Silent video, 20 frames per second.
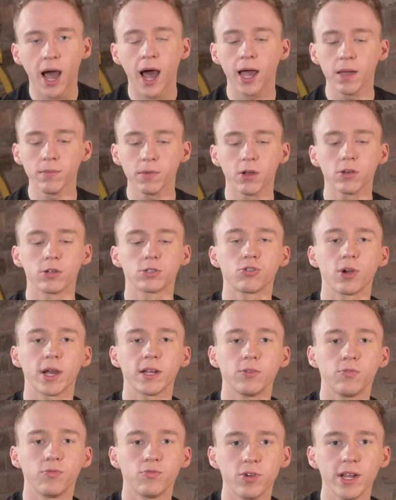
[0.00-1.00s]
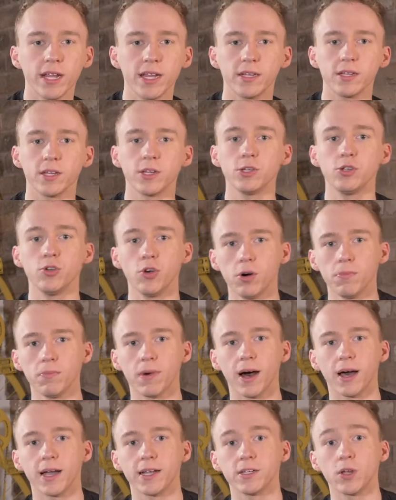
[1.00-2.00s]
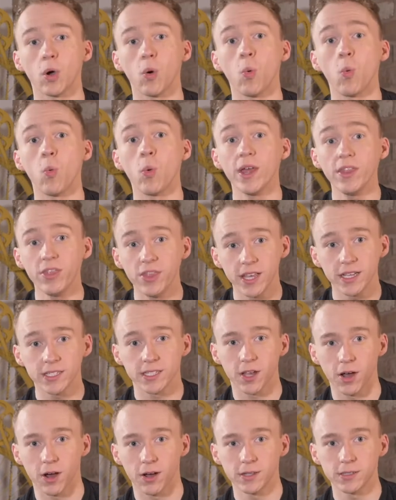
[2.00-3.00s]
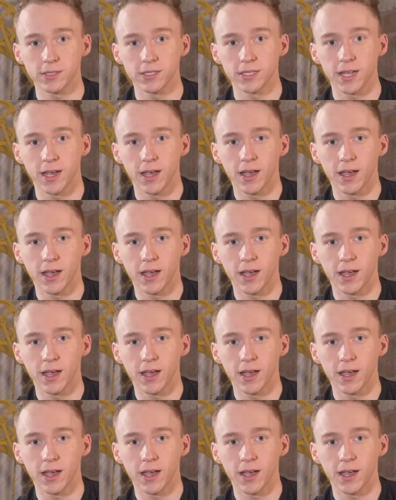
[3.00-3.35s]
I'm going to try to read your mind with these cards,